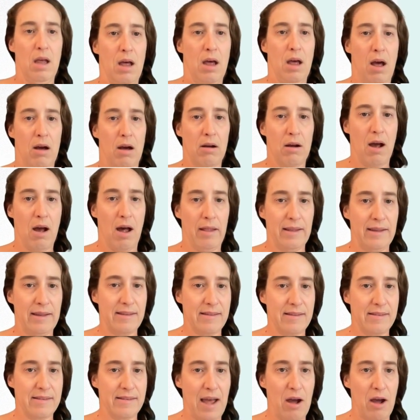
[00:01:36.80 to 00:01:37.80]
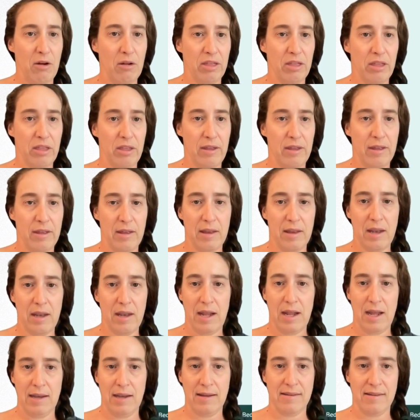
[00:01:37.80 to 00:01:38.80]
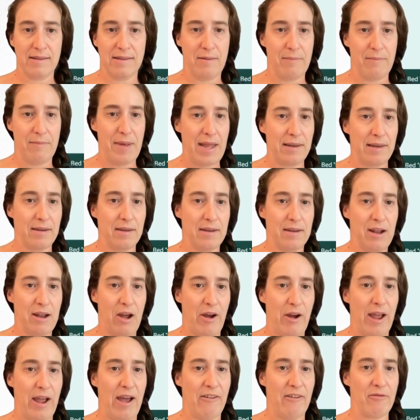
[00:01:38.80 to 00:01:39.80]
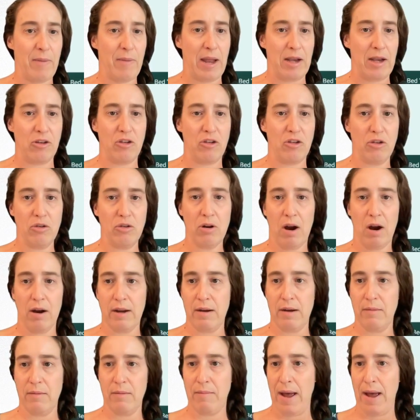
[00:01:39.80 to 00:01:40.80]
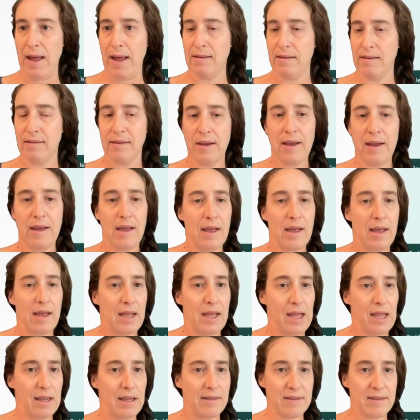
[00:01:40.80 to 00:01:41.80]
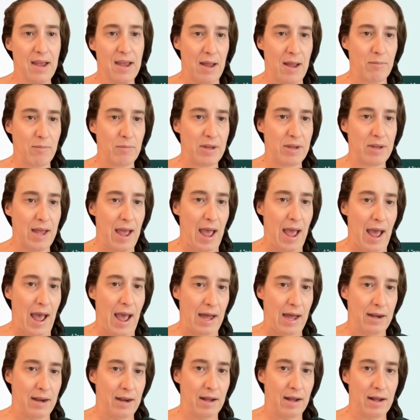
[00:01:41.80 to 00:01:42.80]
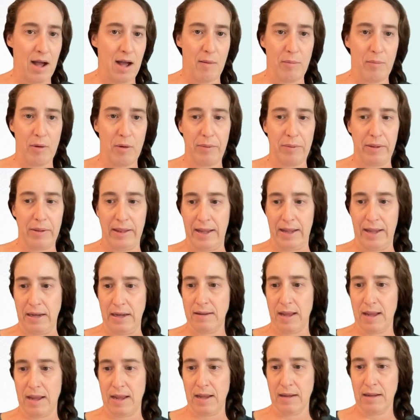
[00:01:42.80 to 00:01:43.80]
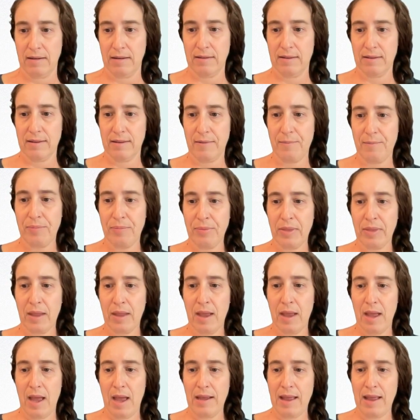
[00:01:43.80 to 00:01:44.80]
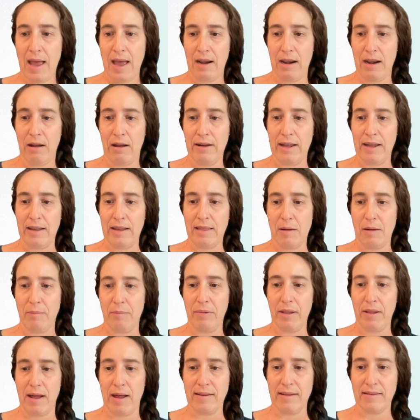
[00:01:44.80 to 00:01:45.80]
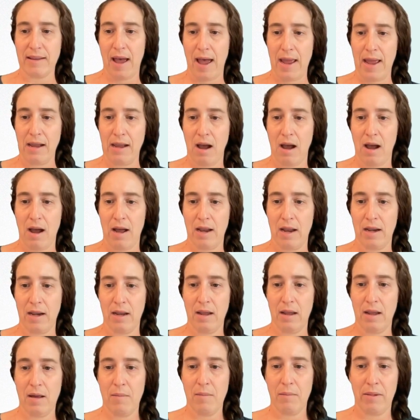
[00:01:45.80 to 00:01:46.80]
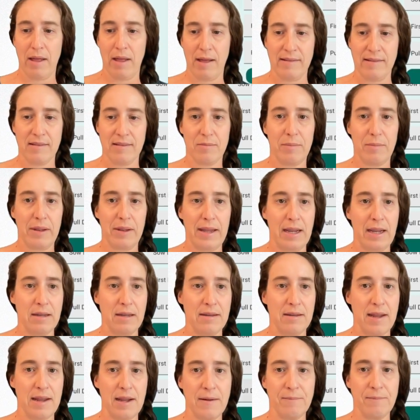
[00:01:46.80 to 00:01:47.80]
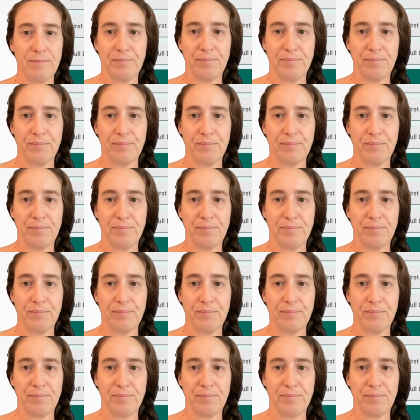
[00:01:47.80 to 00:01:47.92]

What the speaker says: I'll call it South and hit submit. Now I have my two garden beds. It's time to add a couple plantings. Again, I'll hit the plus icon, plus planting,